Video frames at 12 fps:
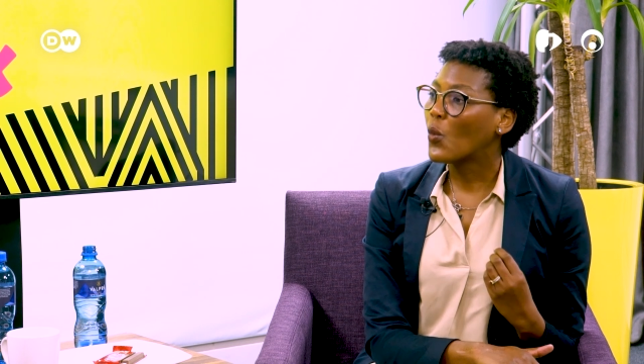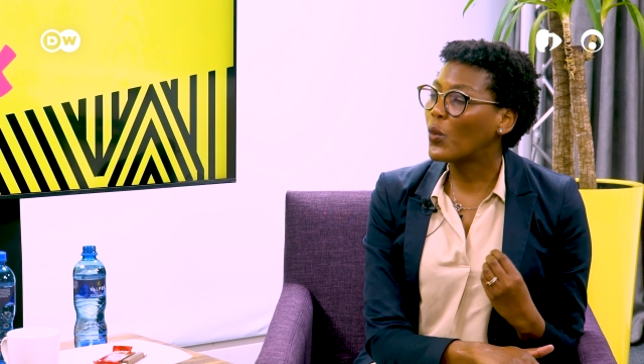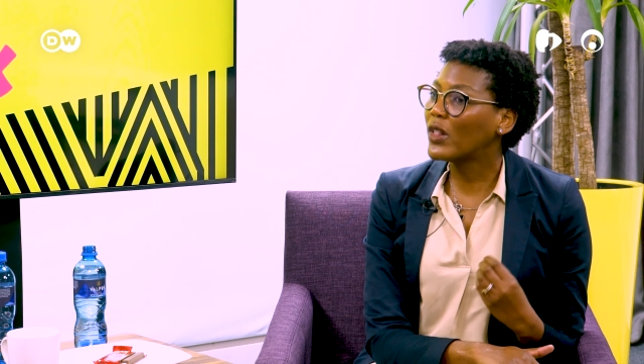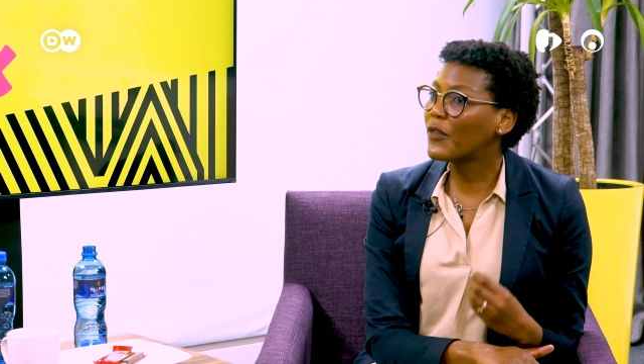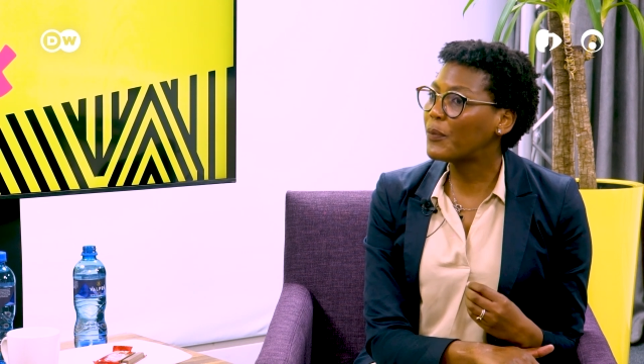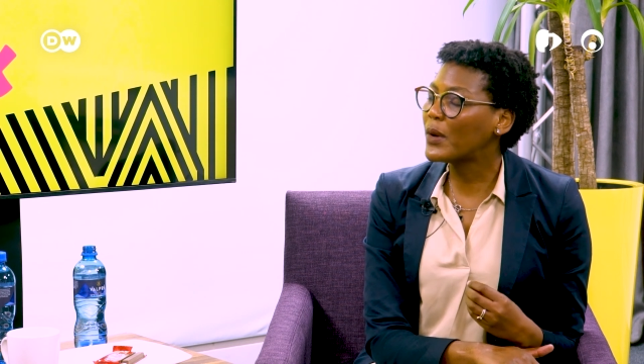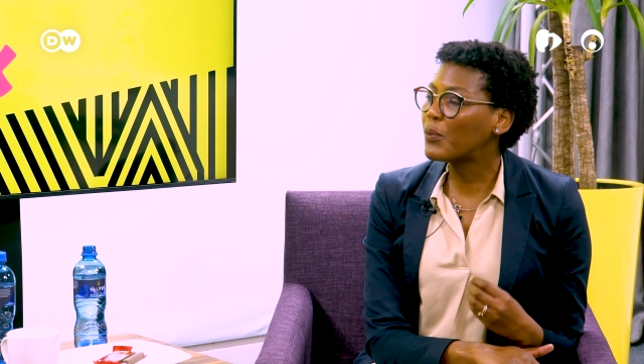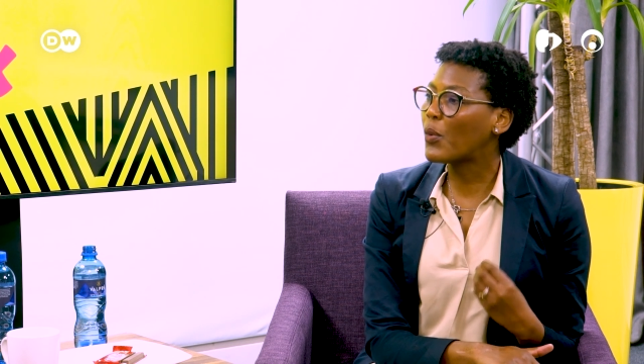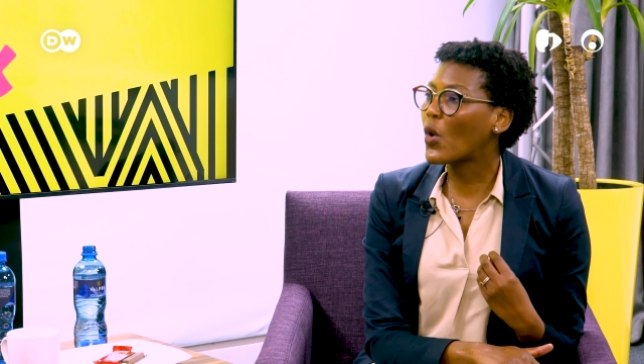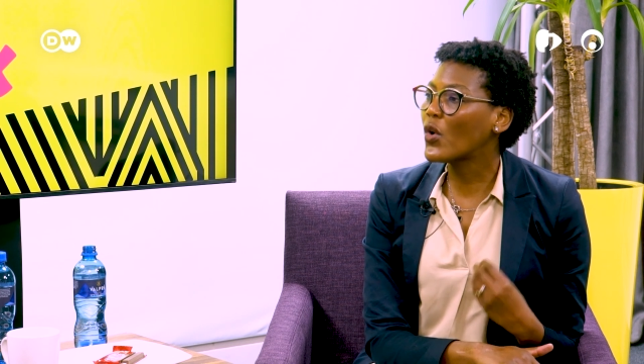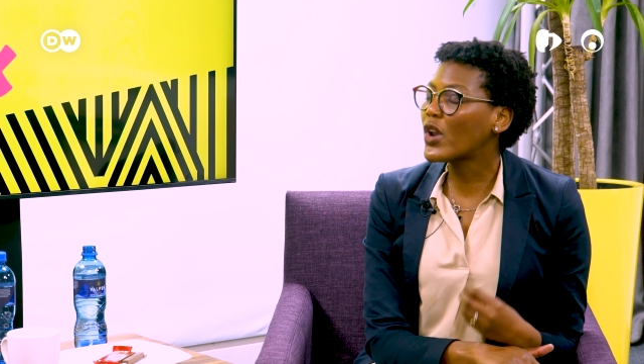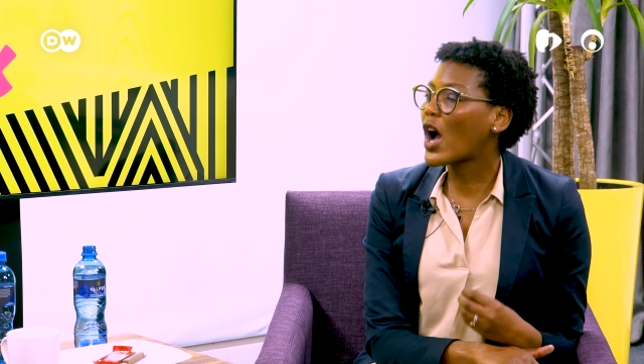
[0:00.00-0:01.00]
will have been
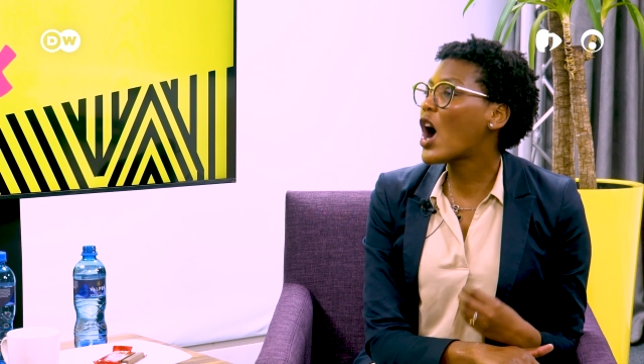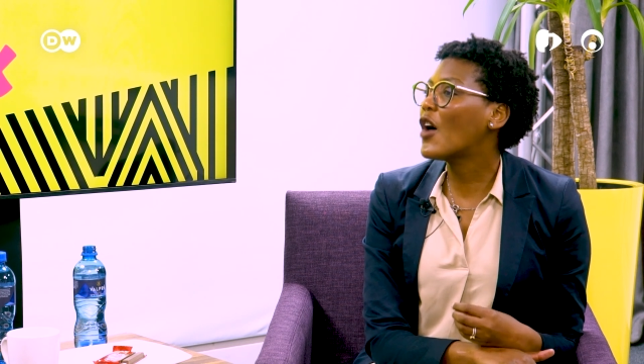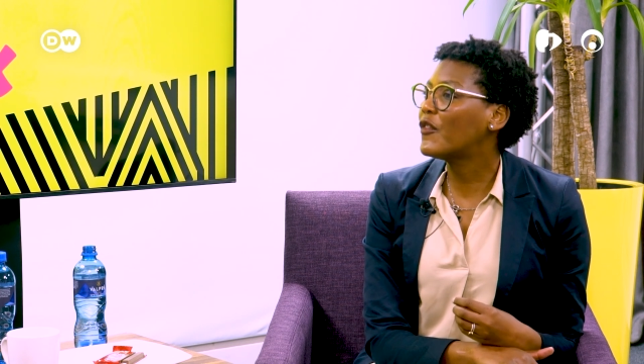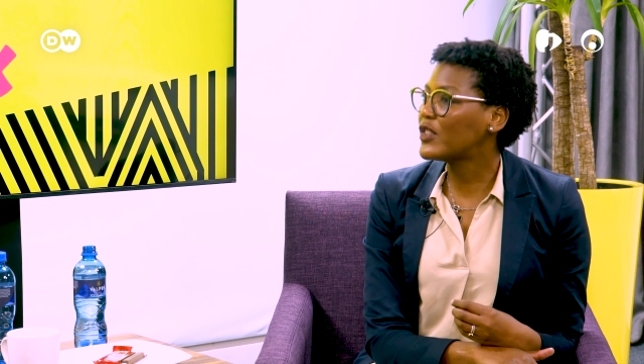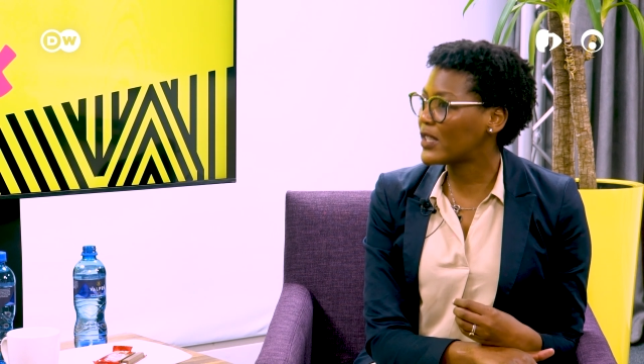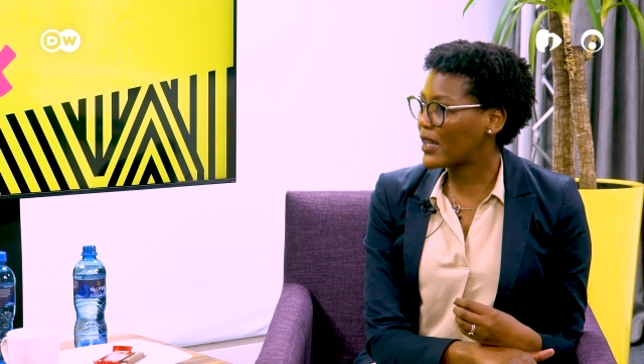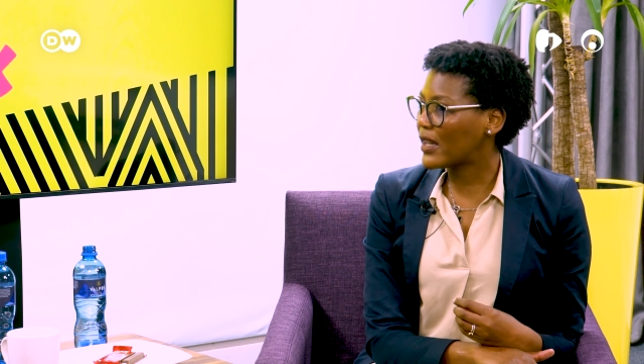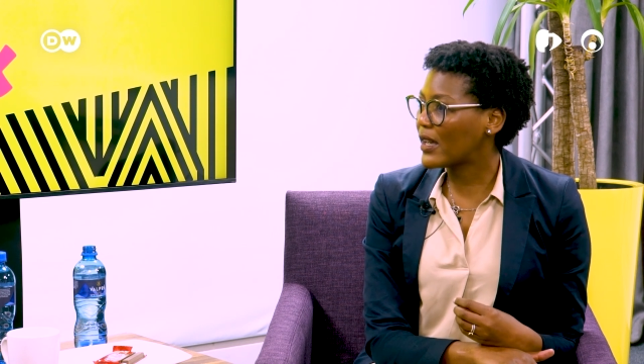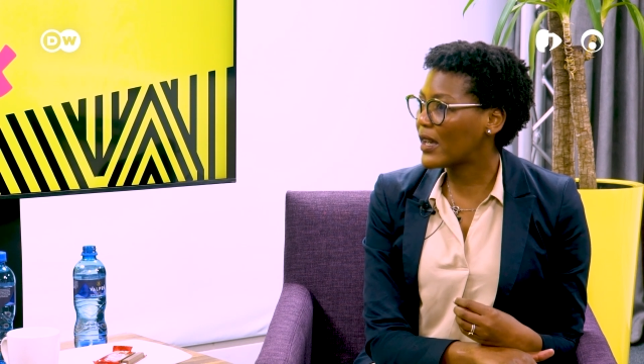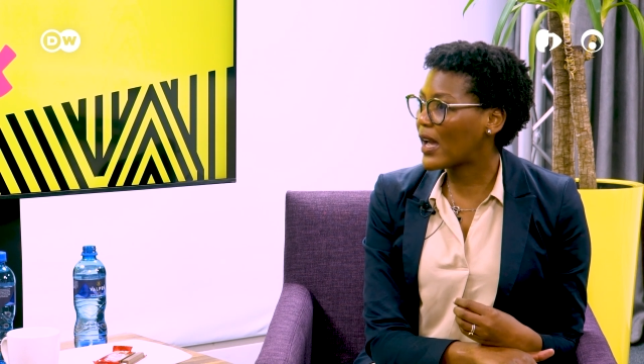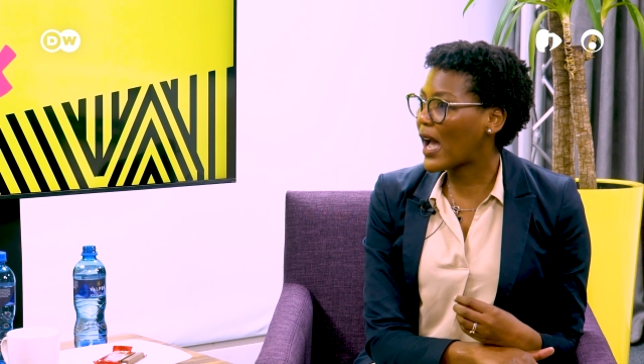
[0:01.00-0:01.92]
born after